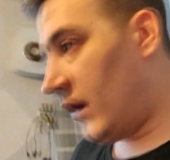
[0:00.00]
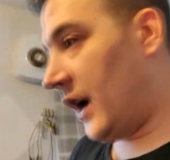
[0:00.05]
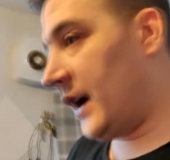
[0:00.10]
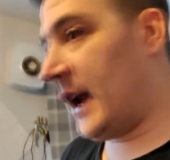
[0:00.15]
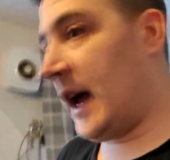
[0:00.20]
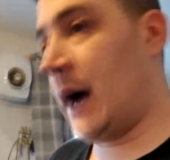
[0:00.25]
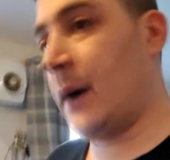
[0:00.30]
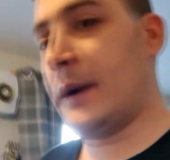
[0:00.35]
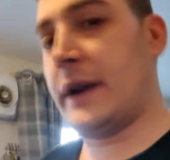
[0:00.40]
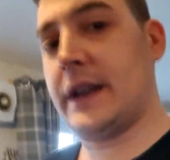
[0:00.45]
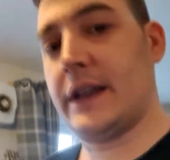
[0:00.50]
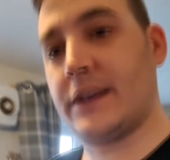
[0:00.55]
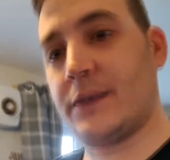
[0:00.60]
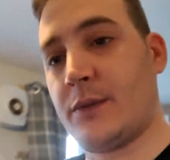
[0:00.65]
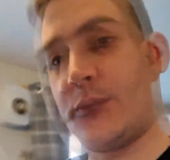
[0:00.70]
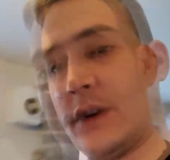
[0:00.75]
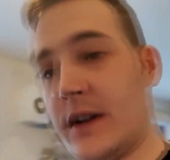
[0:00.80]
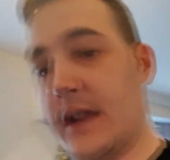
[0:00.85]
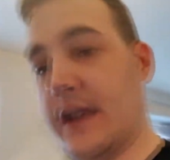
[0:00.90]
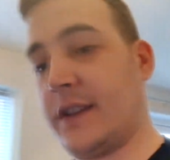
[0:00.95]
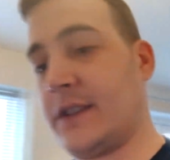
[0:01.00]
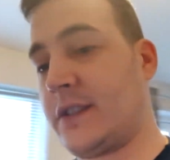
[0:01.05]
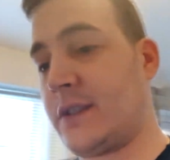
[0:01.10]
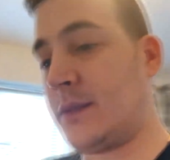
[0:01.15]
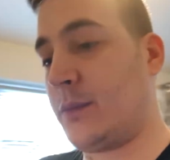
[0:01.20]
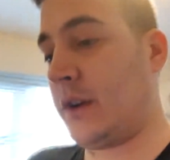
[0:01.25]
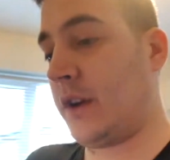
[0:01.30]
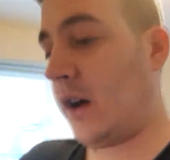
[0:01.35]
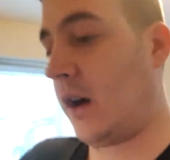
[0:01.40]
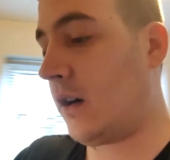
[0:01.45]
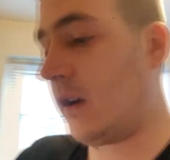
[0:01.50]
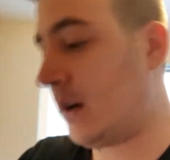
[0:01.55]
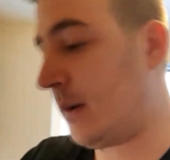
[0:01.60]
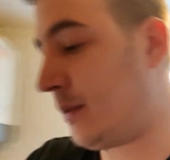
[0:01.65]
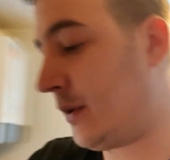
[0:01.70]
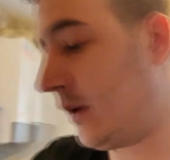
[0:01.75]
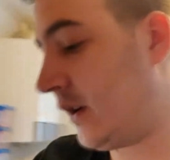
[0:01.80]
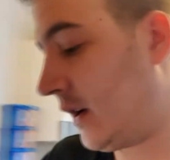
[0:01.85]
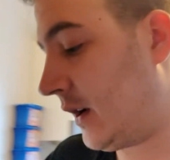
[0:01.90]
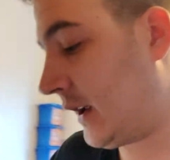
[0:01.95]
right now it is what it is. We are
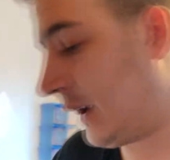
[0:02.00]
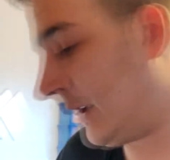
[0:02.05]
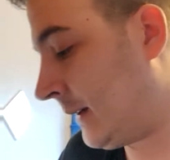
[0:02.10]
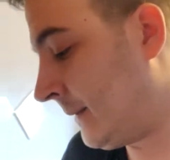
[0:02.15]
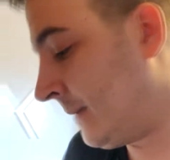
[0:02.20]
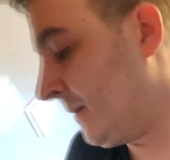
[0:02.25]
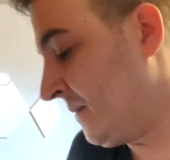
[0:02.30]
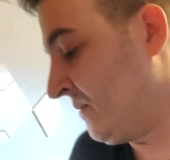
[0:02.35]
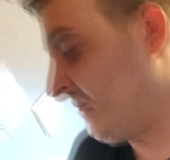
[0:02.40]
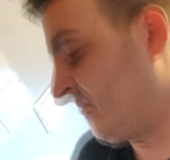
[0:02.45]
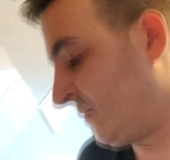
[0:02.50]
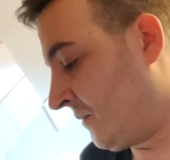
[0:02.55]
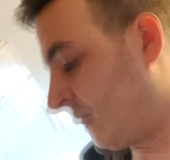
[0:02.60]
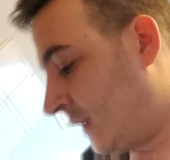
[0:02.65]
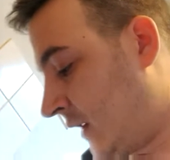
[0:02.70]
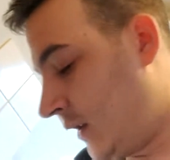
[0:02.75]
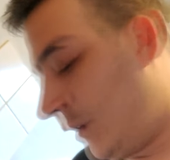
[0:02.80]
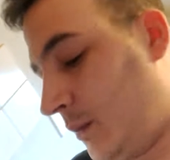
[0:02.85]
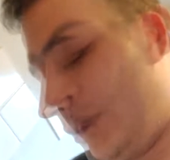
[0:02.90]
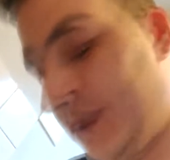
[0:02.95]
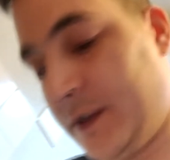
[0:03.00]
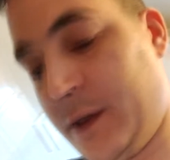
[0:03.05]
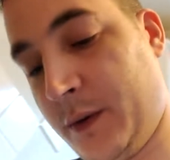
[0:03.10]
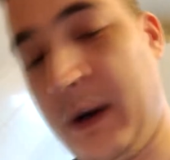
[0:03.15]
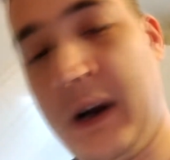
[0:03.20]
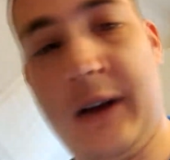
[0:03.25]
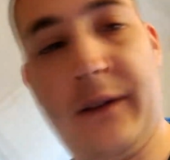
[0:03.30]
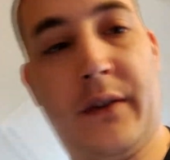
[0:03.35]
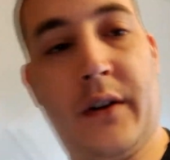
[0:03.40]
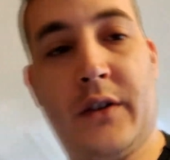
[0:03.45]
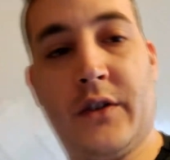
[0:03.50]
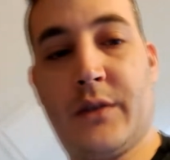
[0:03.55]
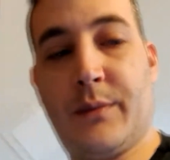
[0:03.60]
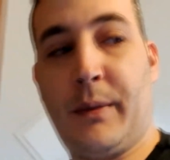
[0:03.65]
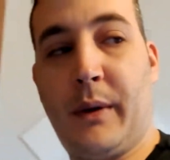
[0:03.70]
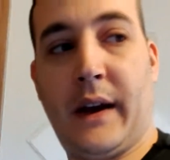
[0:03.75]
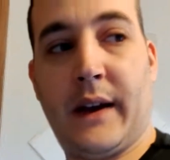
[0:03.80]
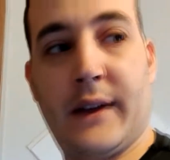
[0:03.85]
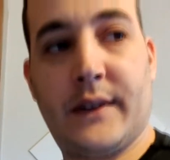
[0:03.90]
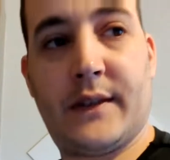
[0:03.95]
up early. We do have
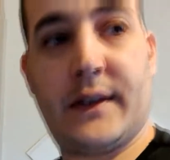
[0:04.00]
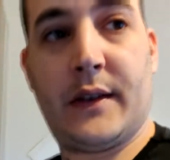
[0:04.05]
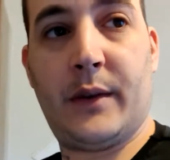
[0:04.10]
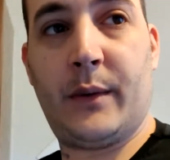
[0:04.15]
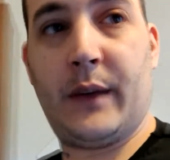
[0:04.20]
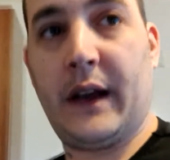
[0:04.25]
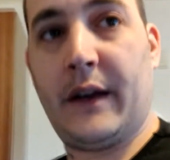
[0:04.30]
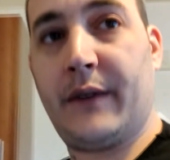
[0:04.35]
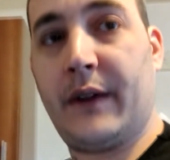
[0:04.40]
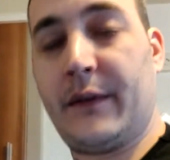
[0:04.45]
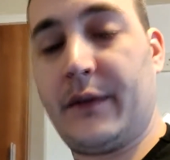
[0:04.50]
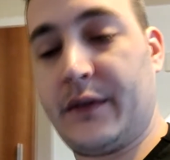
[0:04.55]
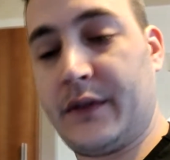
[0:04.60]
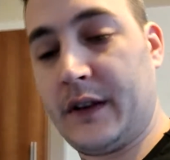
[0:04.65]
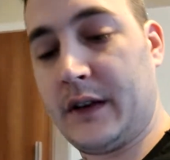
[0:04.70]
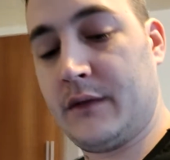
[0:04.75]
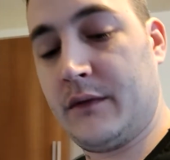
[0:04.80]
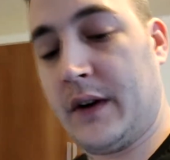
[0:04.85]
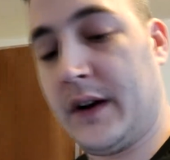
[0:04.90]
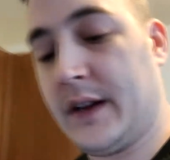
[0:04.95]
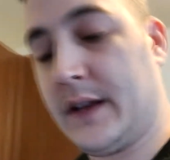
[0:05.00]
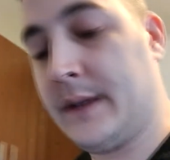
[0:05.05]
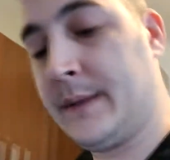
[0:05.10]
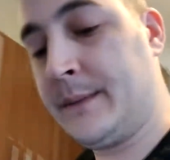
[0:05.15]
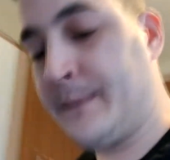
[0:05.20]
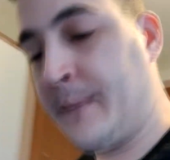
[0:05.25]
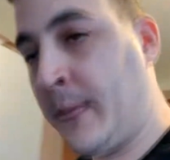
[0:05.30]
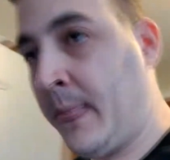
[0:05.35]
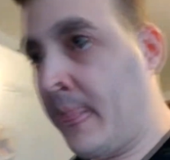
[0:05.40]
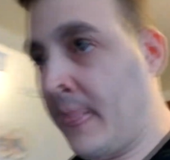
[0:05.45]
lunch packed. We have everything ready.